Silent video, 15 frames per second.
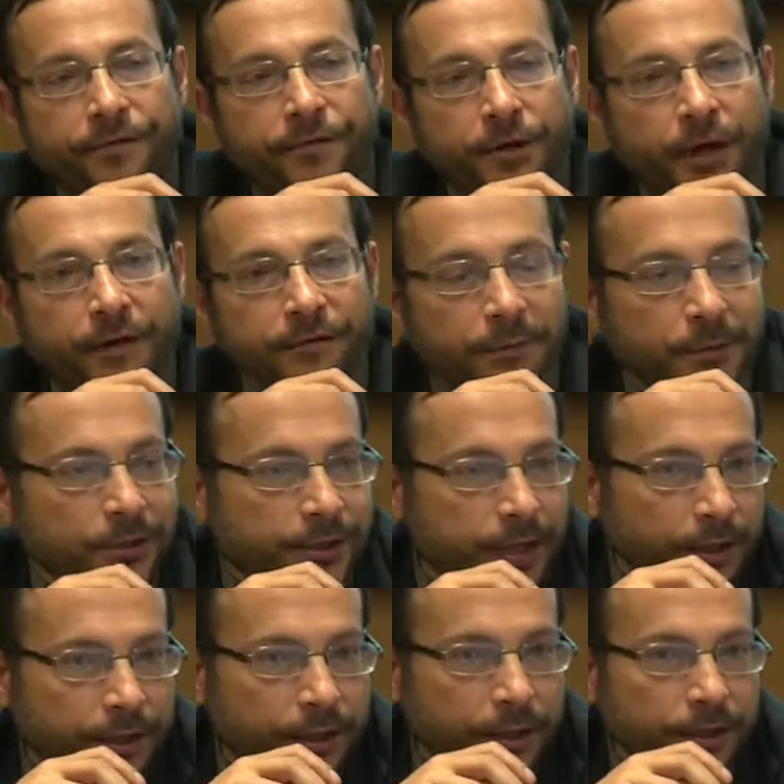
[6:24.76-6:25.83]
a government
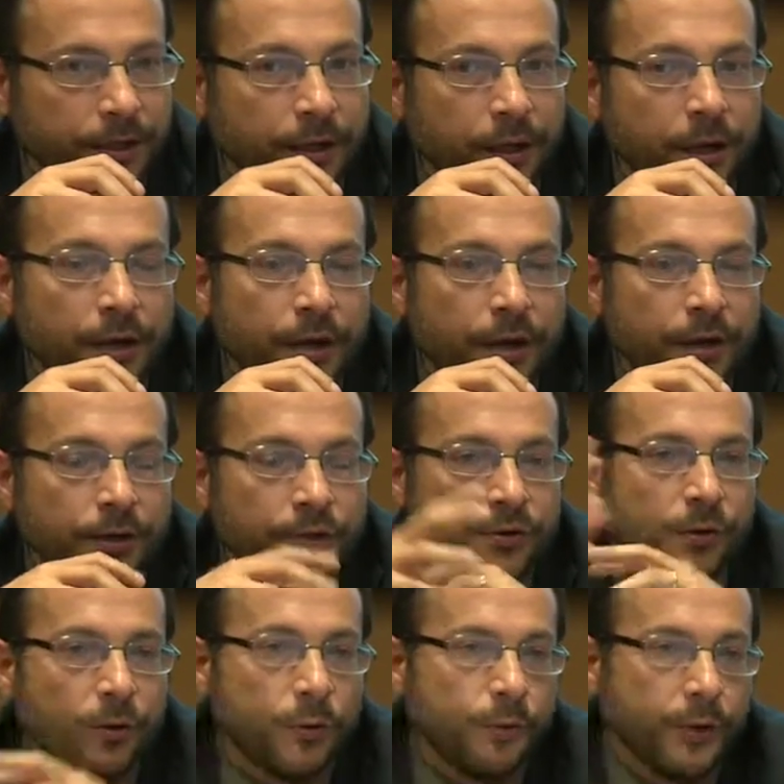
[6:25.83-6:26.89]
delegate.
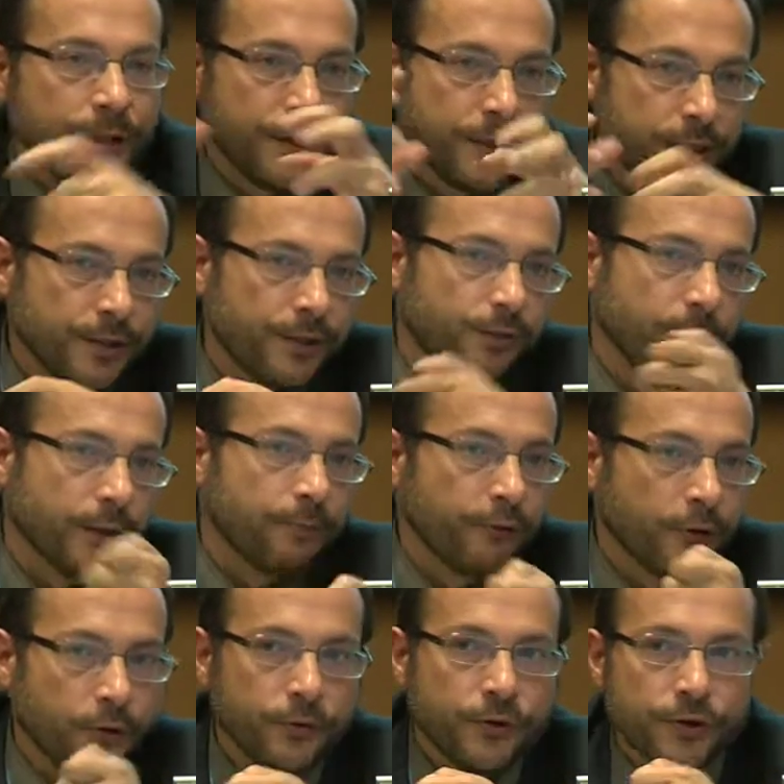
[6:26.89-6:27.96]
So what we did is we
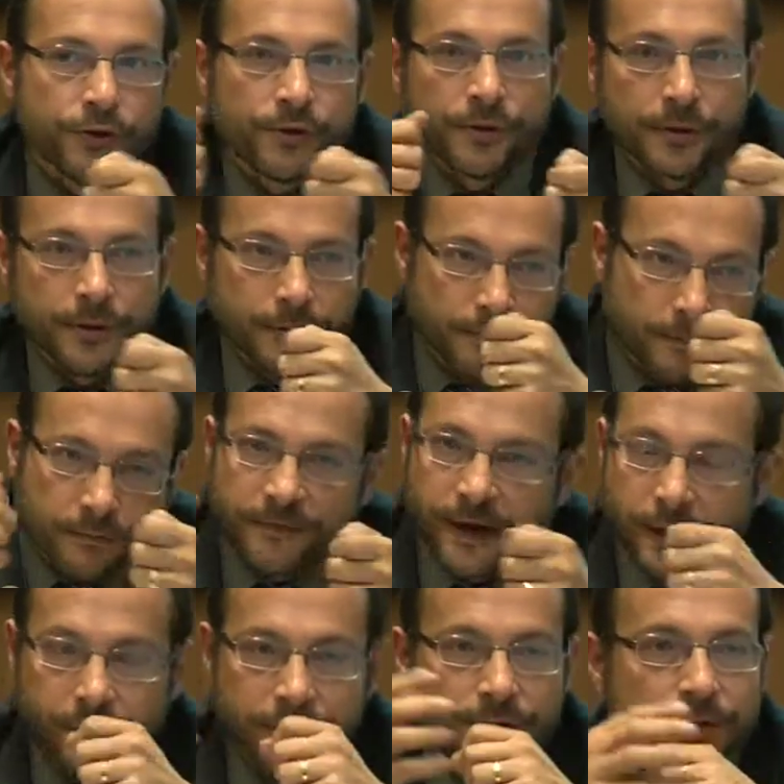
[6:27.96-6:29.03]
approached
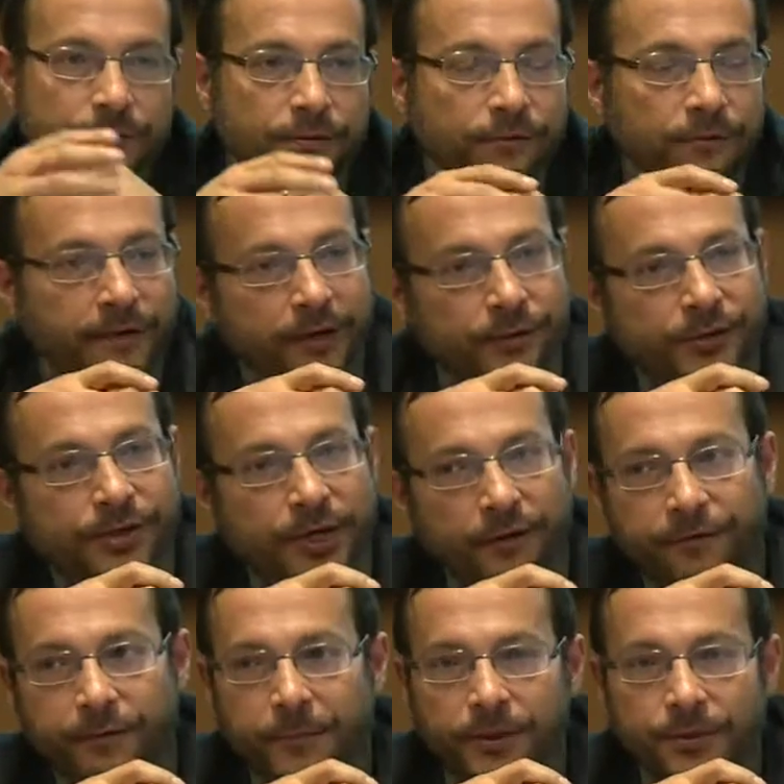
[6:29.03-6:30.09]
various
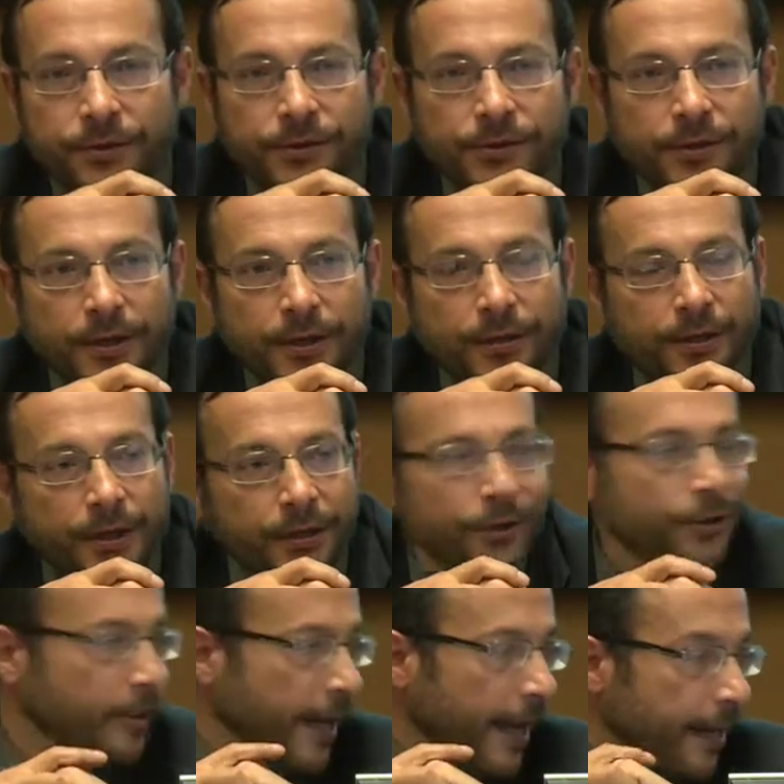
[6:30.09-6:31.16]
governments that then
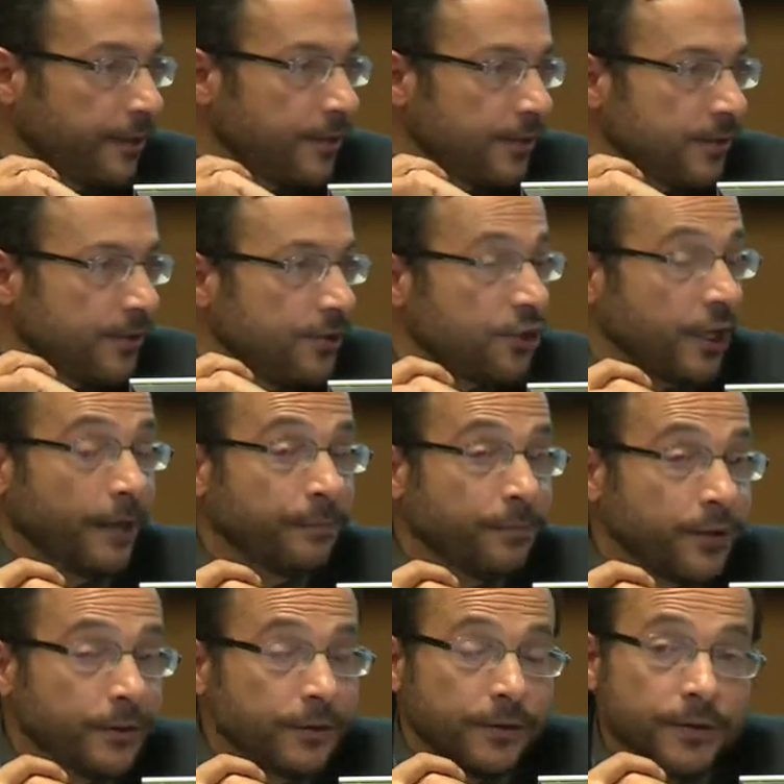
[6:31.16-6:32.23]
could act as
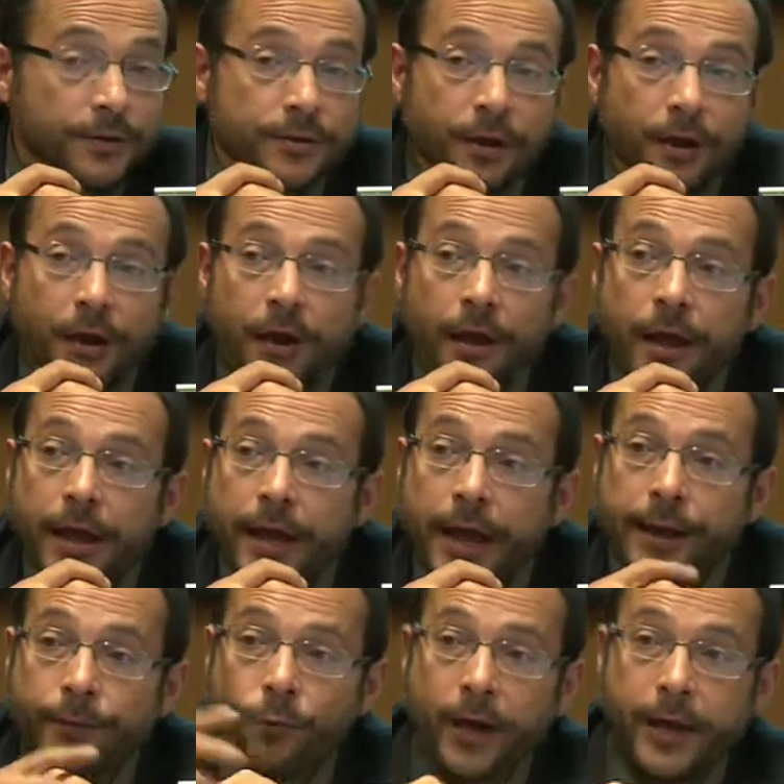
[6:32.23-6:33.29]
champions,
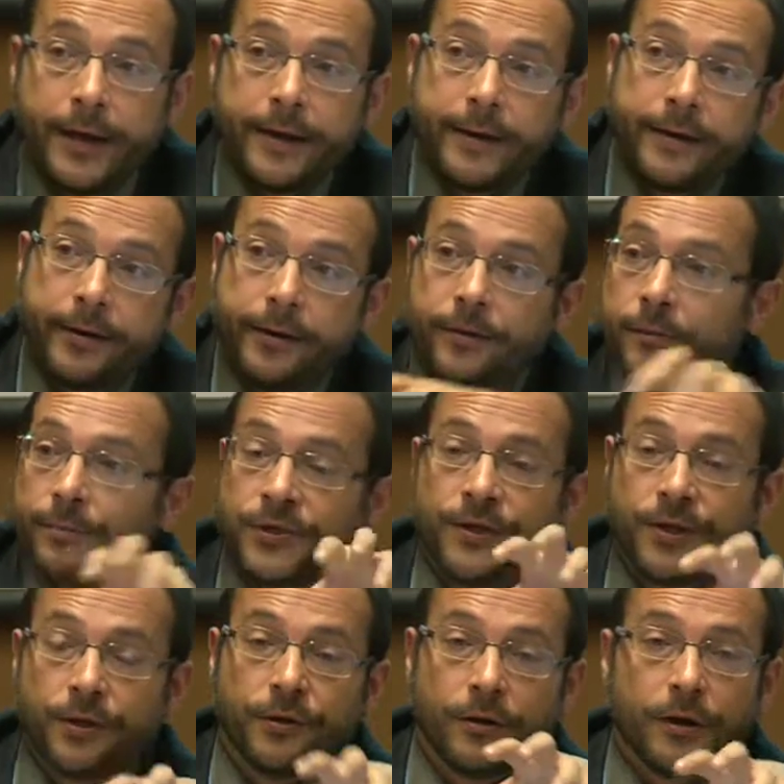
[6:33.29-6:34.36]
and when the
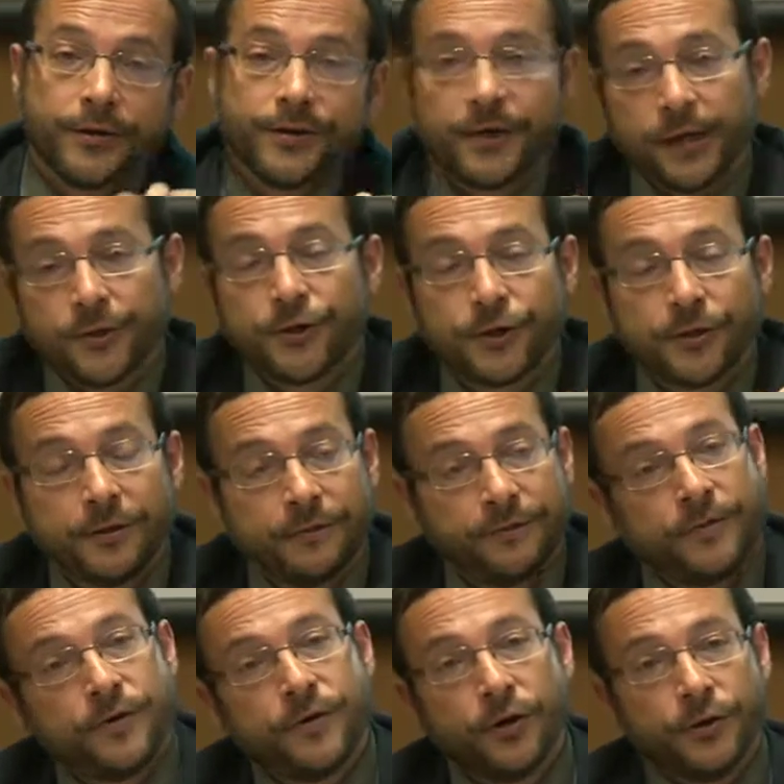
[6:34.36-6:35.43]
particular section of
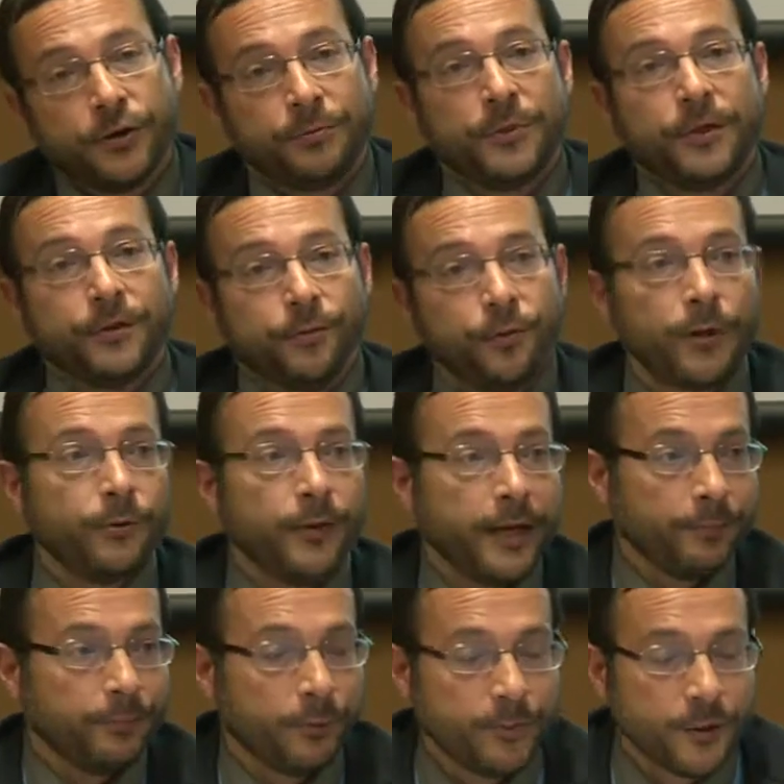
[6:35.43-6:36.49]
the document where we
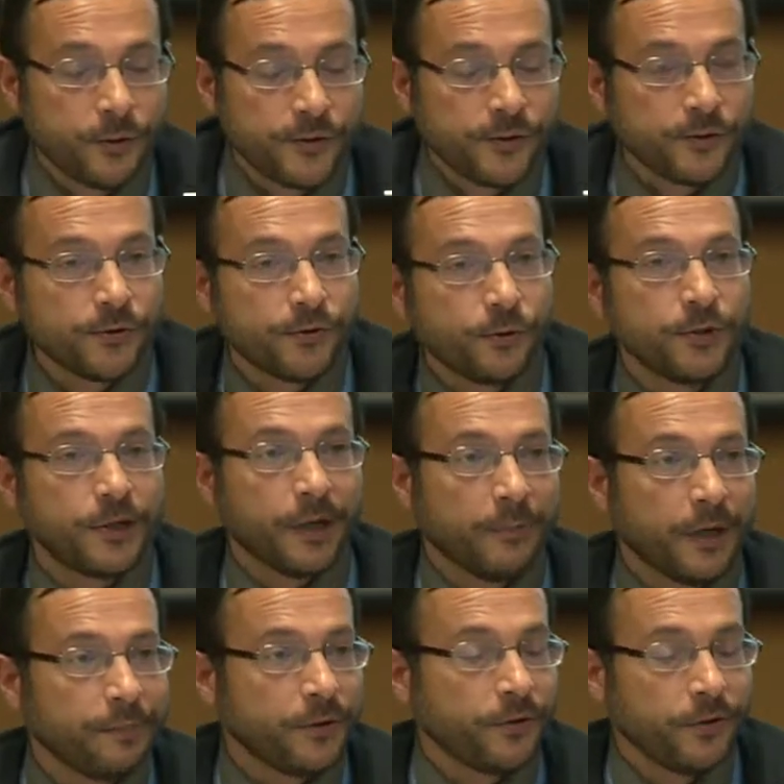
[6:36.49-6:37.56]
had proposals would
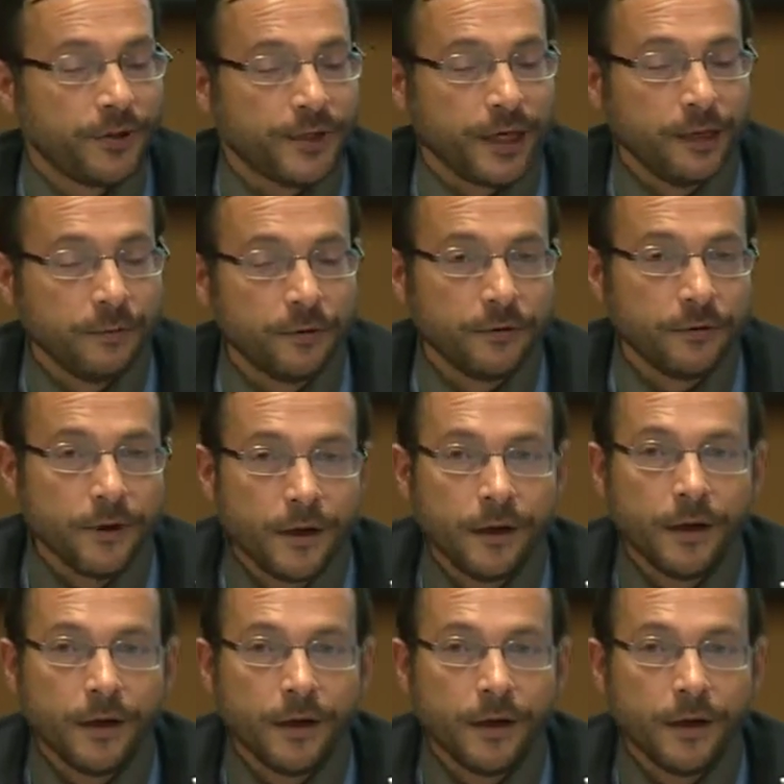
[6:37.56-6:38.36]
come up on the table,